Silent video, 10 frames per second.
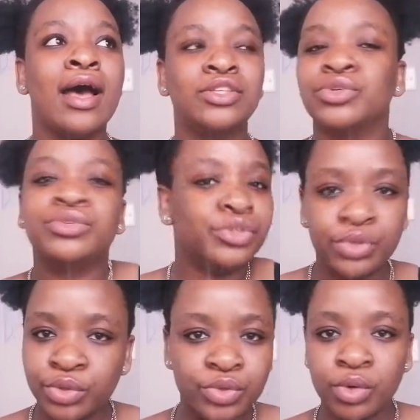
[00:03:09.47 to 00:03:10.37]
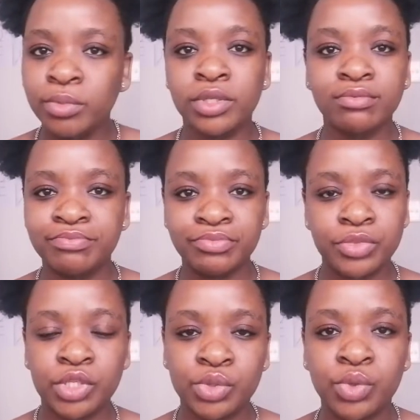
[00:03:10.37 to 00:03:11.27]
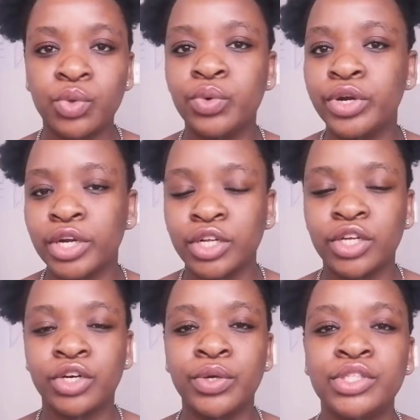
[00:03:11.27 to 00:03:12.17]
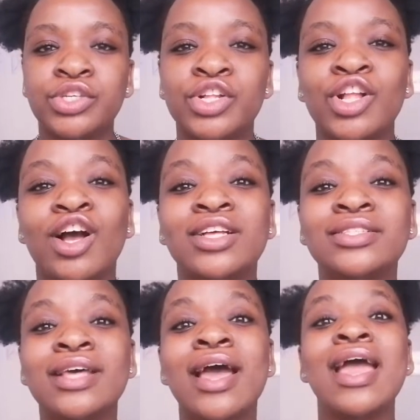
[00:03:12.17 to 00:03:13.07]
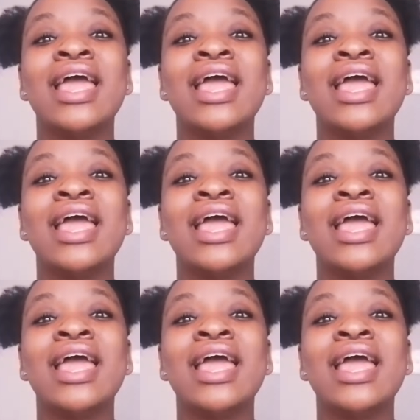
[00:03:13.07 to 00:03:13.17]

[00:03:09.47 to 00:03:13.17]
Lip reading: So your normal schoolwork, going to class,